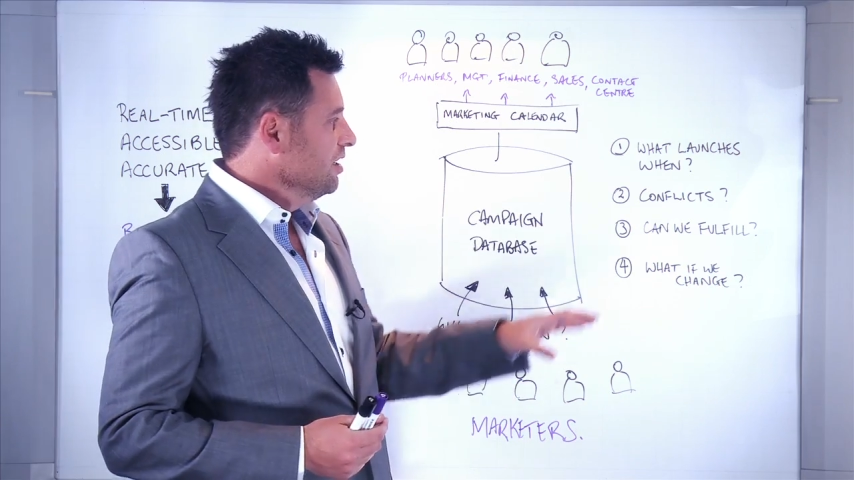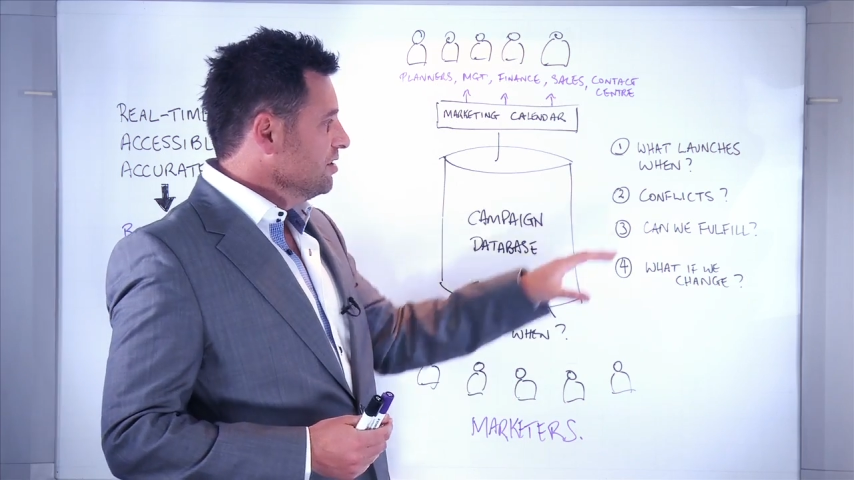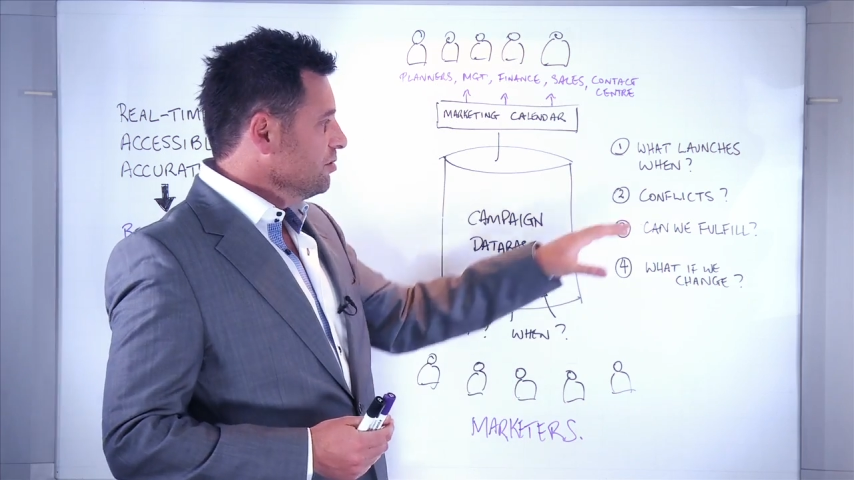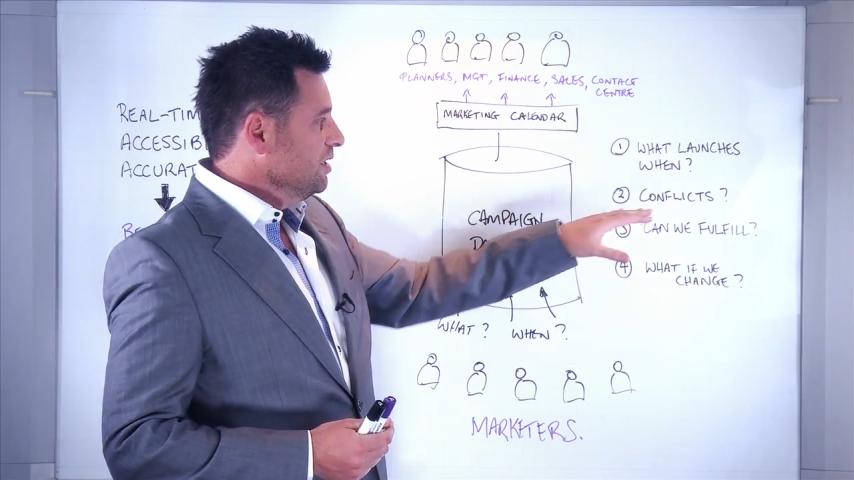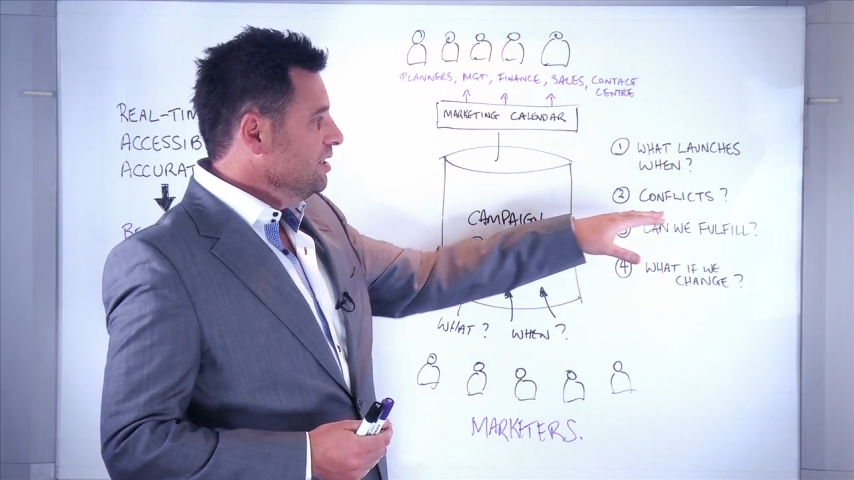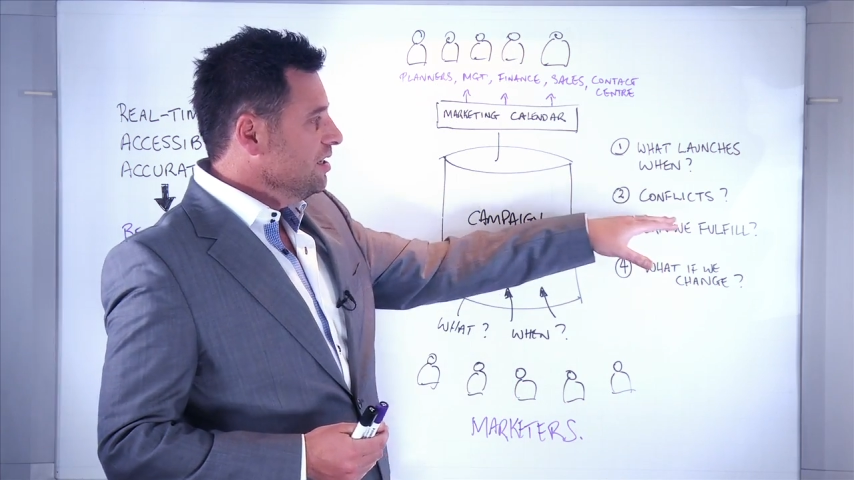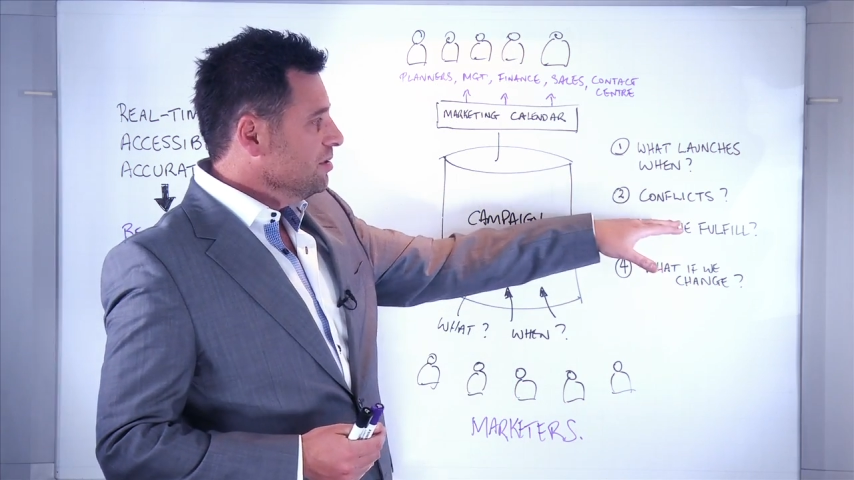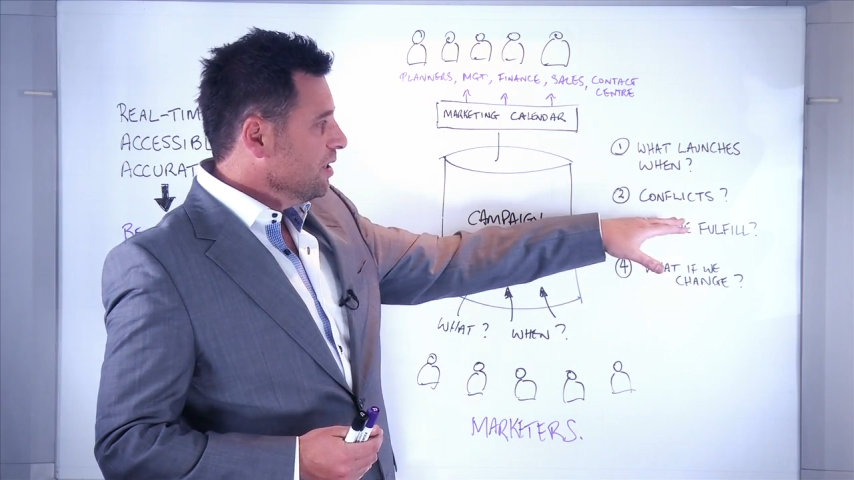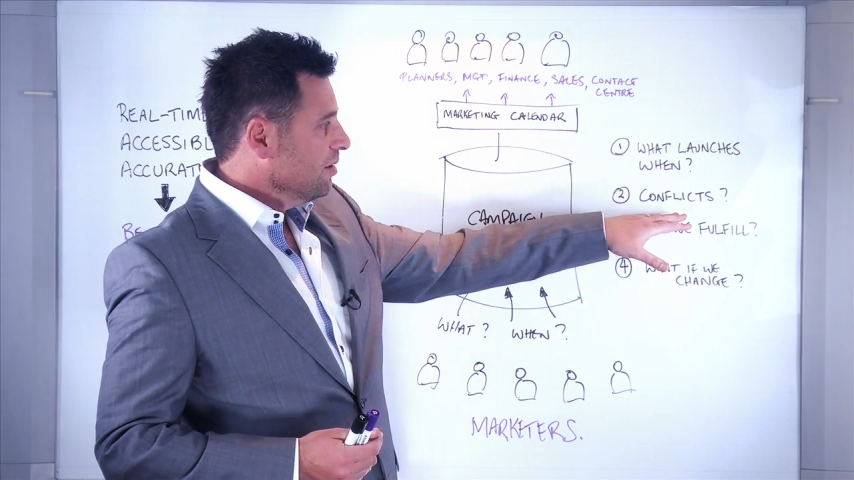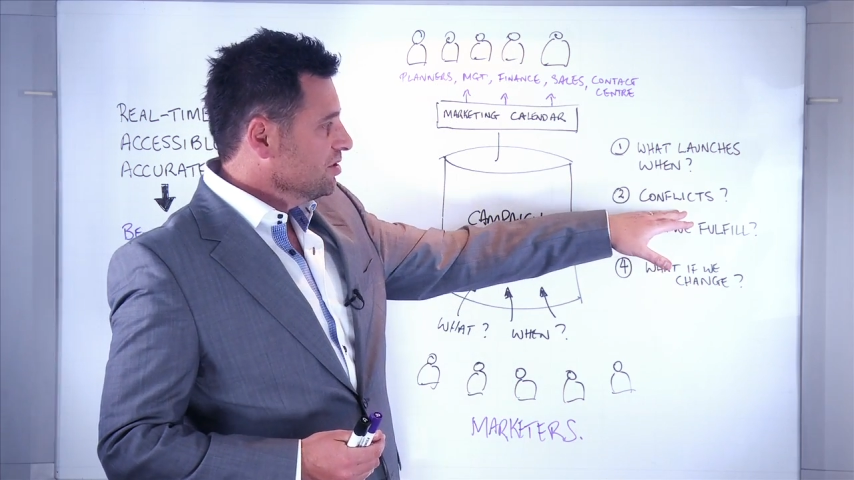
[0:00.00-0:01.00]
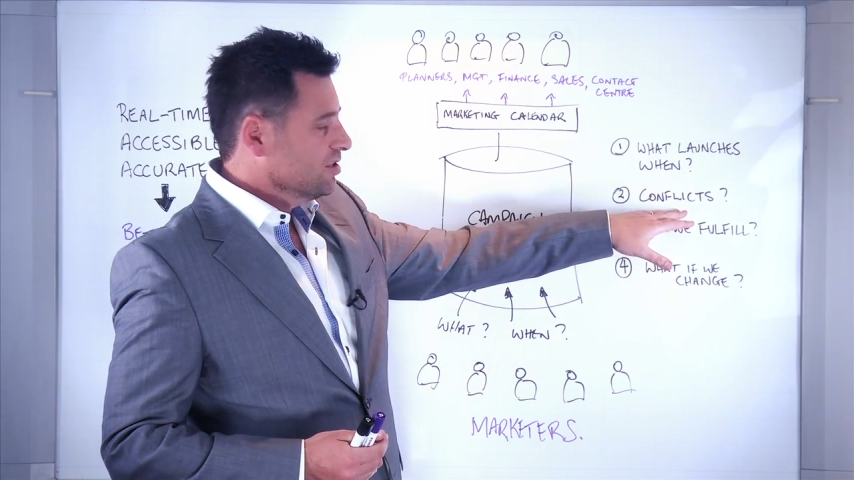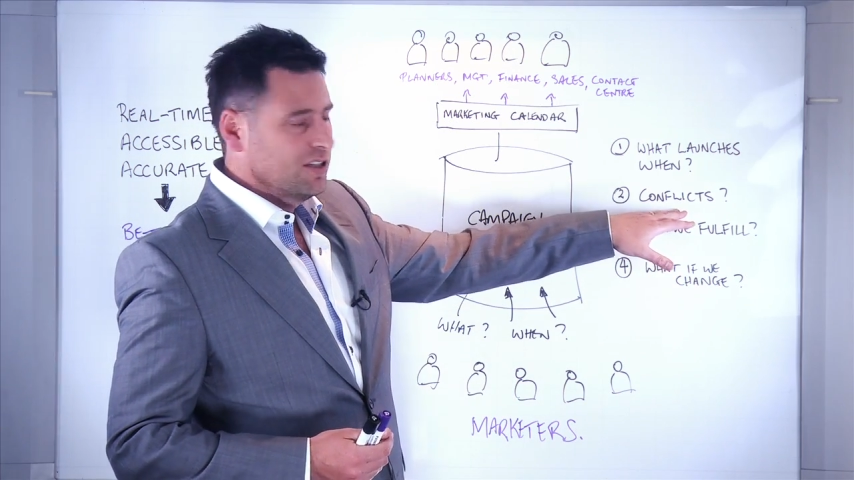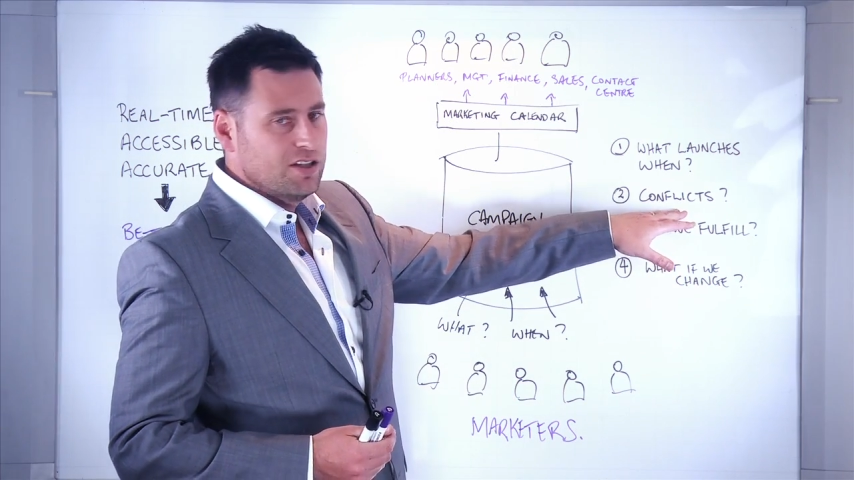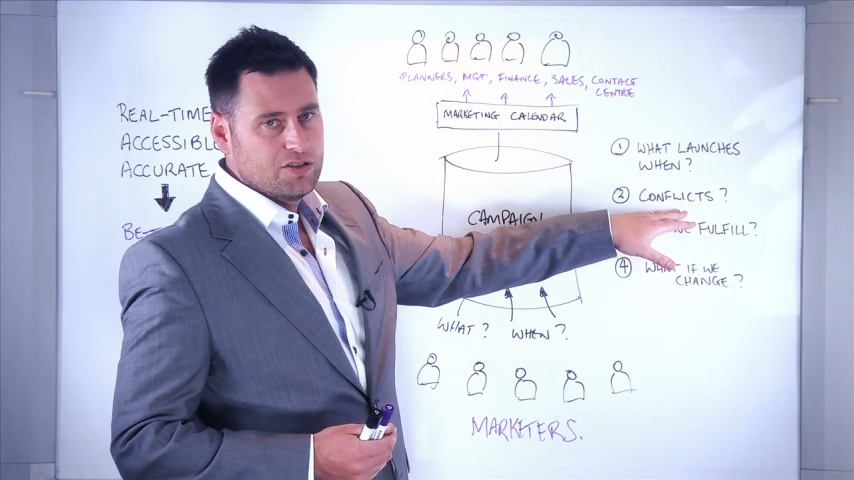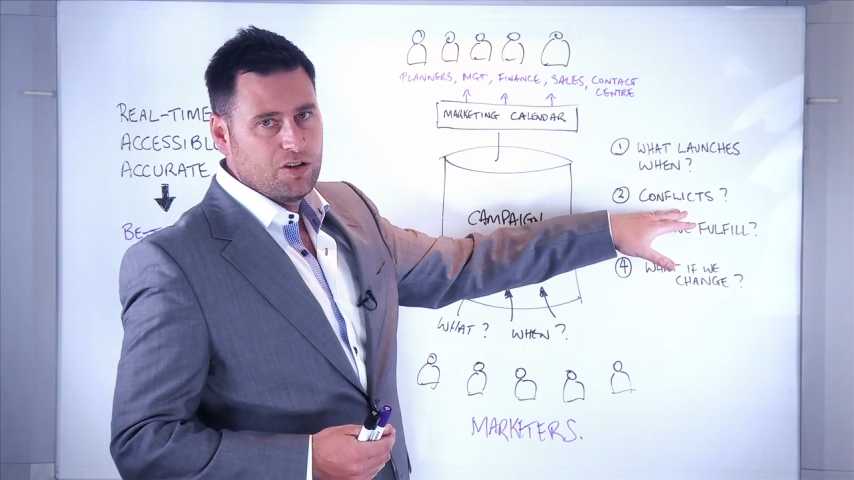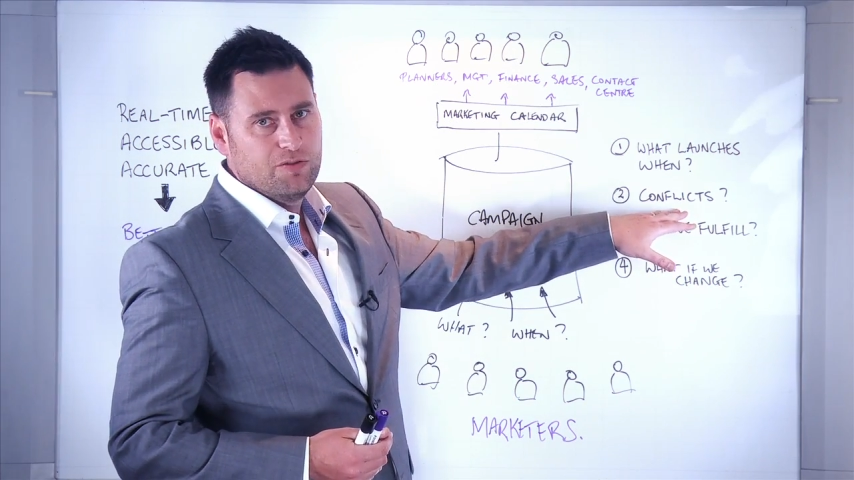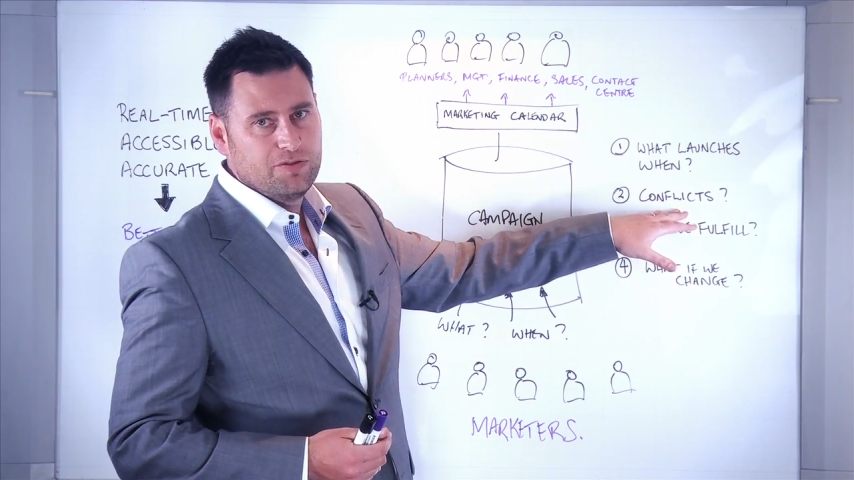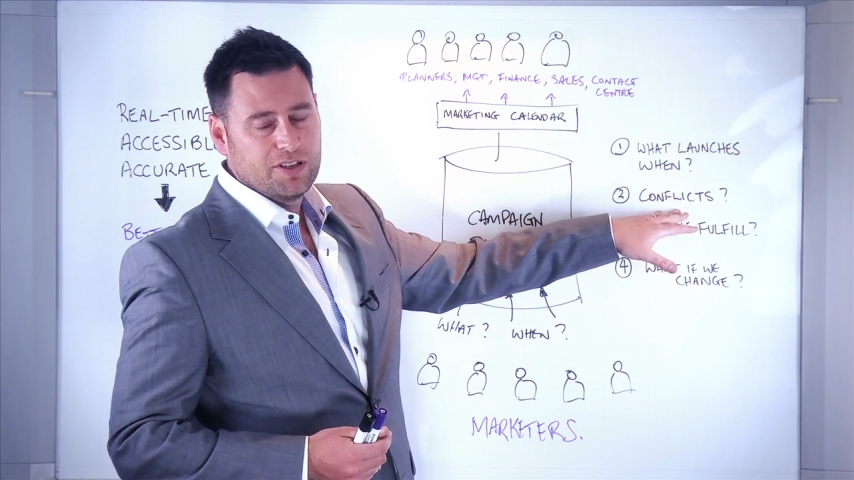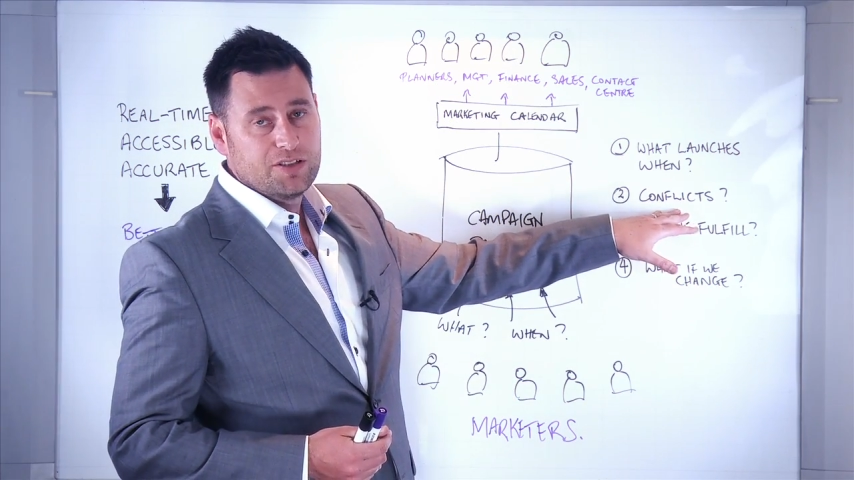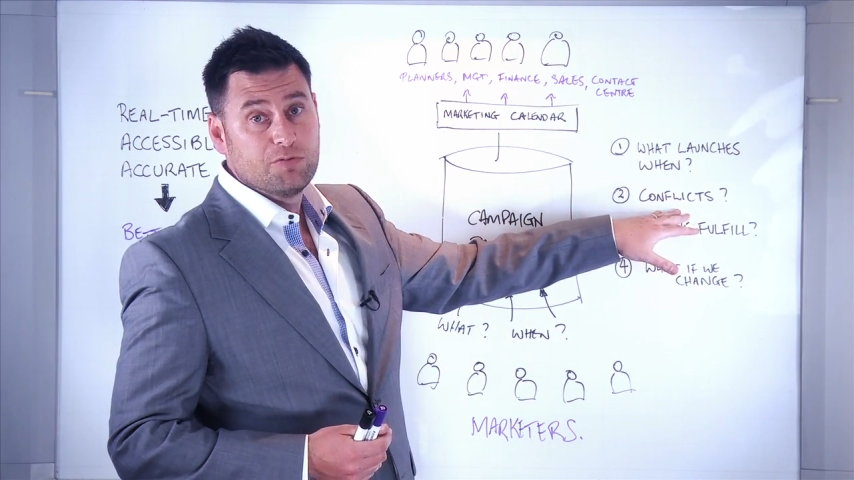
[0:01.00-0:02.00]
So we need to be able to see those
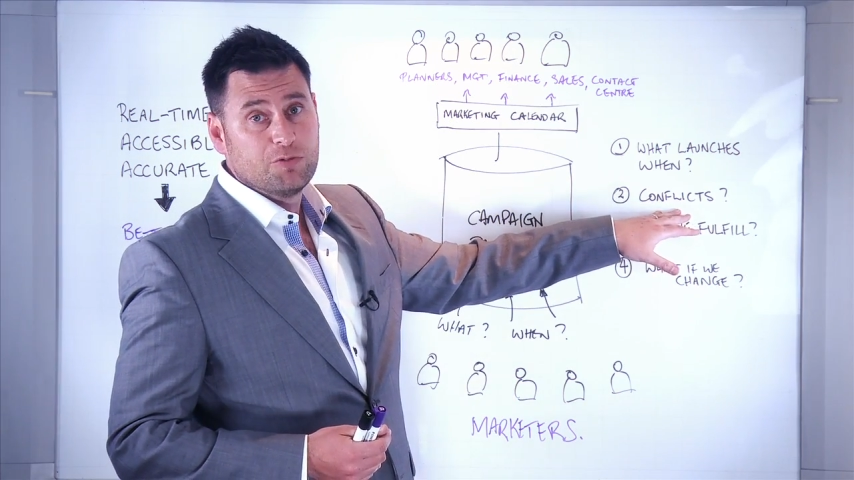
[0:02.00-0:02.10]
conflicts